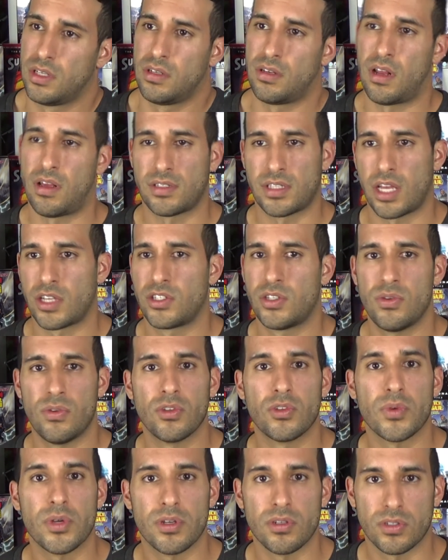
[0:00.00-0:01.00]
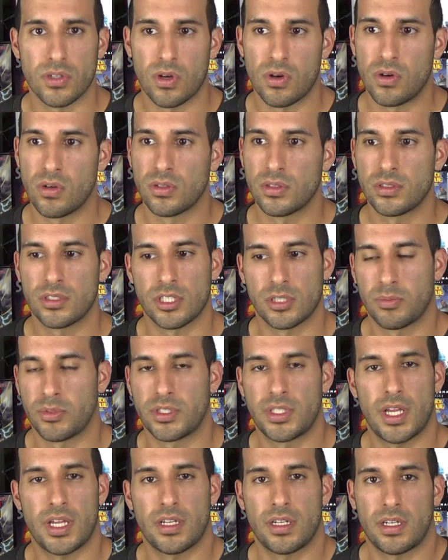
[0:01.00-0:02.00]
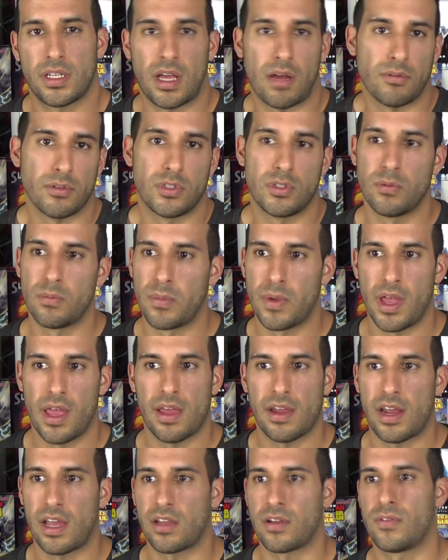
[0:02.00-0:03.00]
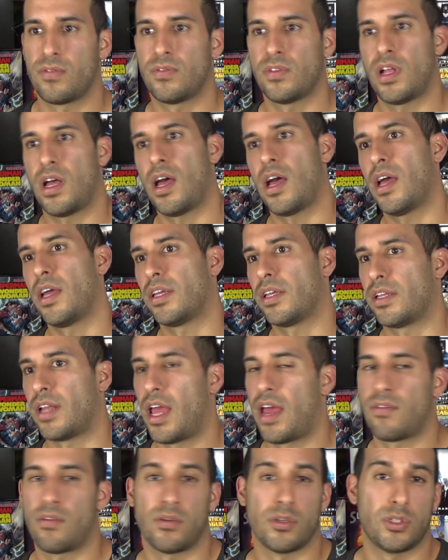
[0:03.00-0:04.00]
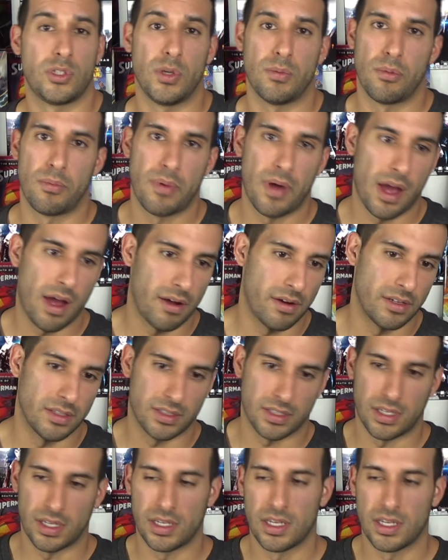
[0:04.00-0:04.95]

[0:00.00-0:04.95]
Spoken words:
when I was like 2 or 3 years old, just pretending I was Superman, I could fly and have all his superpowers.